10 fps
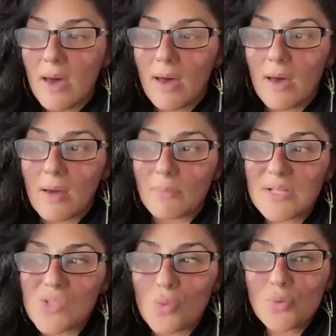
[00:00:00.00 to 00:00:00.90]

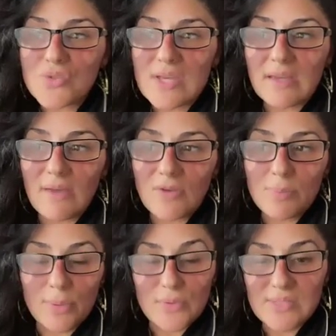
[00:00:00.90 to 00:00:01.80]
It's almost like every
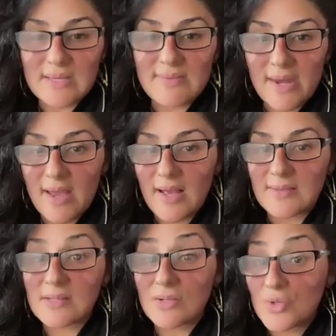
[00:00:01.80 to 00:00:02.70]
person that
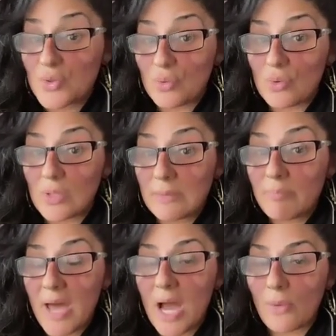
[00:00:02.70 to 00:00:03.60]
has control and
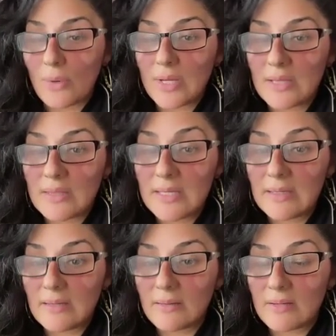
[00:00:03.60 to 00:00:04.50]
power in
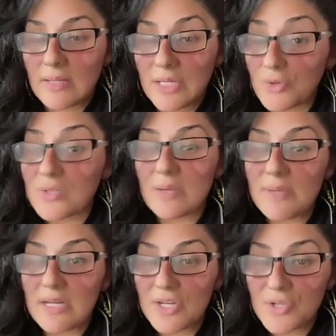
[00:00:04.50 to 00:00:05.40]
the
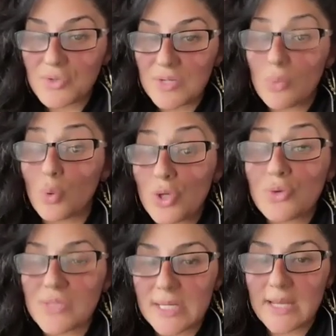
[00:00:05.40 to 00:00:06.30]
entertainment industry will
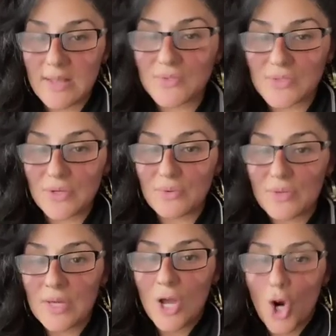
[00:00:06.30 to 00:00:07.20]
use it against you.
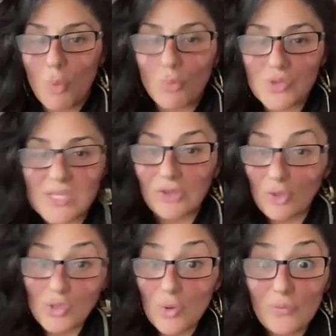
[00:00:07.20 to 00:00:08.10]
Almost like
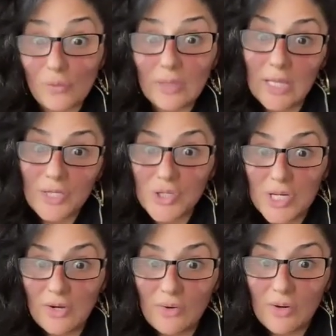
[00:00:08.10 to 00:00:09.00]
there's no free lunch
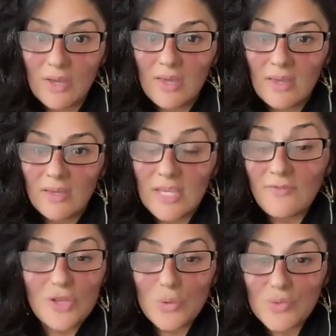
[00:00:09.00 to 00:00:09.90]
here.
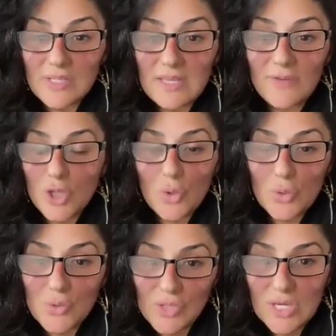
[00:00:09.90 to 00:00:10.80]
Even though
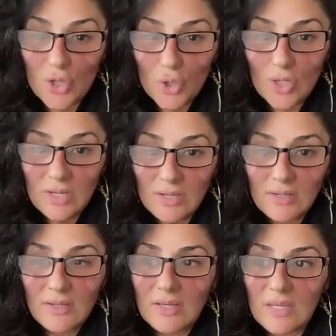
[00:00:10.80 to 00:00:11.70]
you sing good,
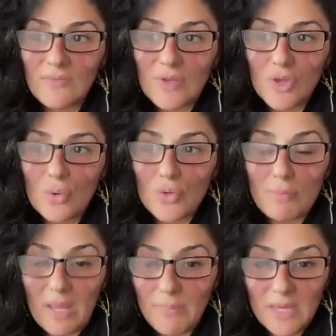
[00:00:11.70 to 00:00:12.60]
even though you
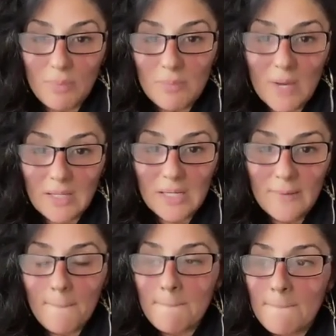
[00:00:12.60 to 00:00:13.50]
might make me
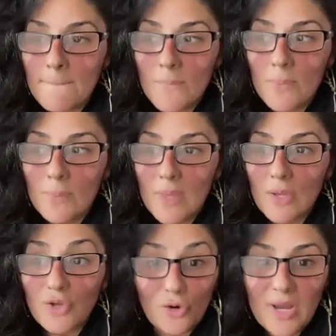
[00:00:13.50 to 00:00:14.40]
money,
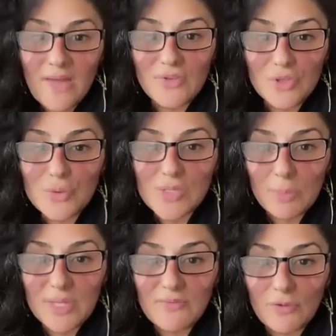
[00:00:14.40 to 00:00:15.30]
you're going to have to do
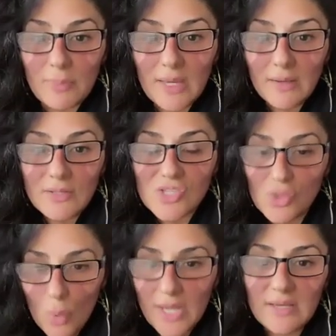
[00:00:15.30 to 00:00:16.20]
something for me
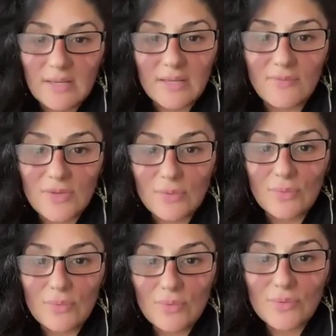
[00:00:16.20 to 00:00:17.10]
so I can
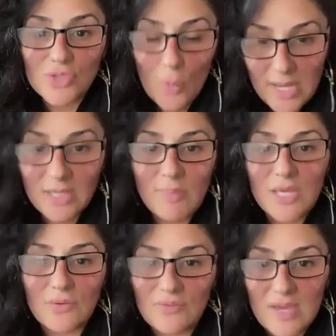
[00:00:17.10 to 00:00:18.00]

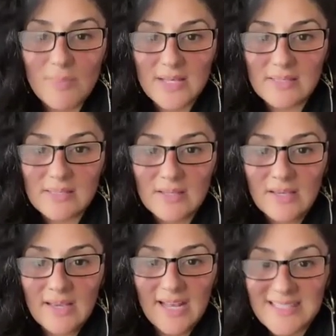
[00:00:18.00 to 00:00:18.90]
make you famous.
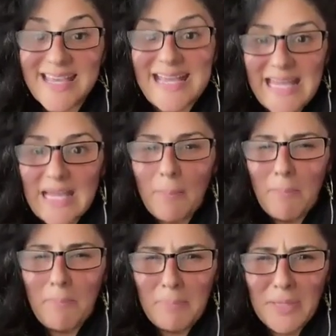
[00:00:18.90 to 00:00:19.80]
It's like
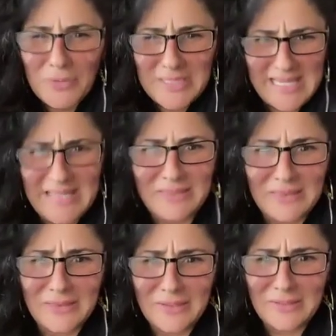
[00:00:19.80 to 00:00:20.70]
built
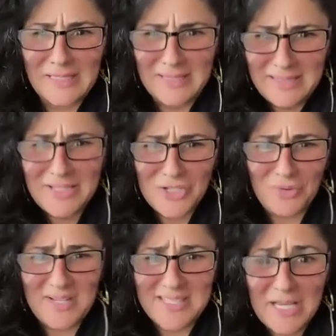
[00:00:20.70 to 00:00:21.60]
in the
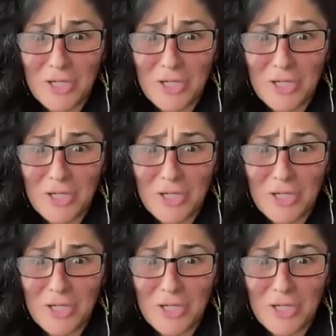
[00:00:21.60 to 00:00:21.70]
industry. It's like a